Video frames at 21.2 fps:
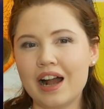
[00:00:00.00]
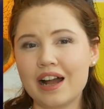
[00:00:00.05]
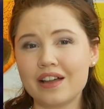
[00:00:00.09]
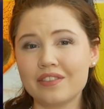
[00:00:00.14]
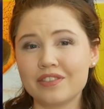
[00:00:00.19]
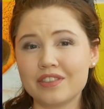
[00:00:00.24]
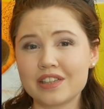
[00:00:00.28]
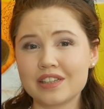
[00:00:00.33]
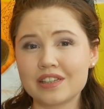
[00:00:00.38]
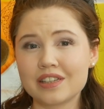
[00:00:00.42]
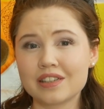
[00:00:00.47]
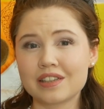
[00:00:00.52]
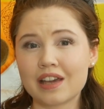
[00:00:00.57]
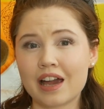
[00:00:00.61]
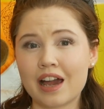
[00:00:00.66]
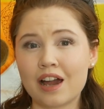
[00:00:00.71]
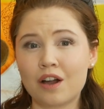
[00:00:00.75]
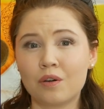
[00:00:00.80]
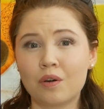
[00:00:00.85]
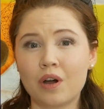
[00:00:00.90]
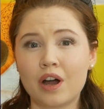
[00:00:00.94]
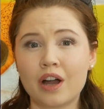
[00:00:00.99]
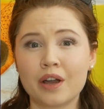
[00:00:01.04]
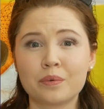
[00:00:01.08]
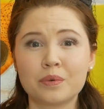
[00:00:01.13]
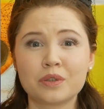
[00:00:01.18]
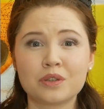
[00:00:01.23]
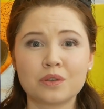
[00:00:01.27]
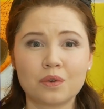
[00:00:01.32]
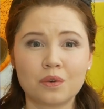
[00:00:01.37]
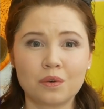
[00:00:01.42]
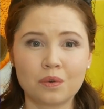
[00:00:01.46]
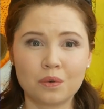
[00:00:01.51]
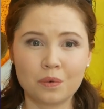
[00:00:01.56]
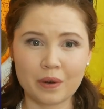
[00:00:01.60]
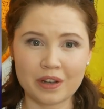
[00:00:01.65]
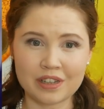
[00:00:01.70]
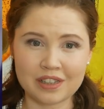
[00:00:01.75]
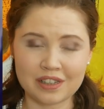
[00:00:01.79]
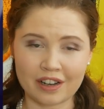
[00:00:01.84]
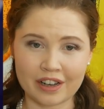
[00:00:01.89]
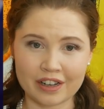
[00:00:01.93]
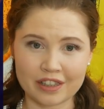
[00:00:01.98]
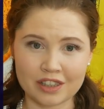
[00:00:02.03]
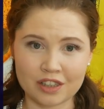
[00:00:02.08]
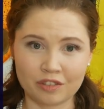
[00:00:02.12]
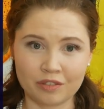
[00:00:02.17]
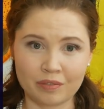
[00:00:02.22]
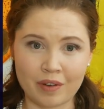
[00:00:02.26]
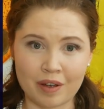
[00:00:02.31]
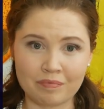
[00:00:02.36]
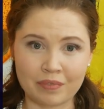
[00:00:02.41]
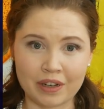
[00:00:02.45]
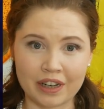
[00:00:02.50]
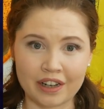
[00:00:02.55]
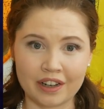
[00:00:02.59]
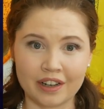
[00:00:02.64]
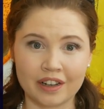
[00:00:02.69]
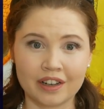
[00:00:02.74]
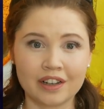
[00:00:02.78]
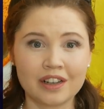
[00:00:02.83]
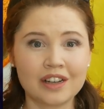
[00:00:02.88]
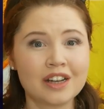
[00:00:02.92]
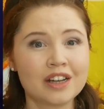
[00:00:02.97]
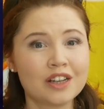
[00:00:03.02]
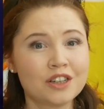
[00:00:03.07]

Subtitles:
And this is how I would always like to remember her.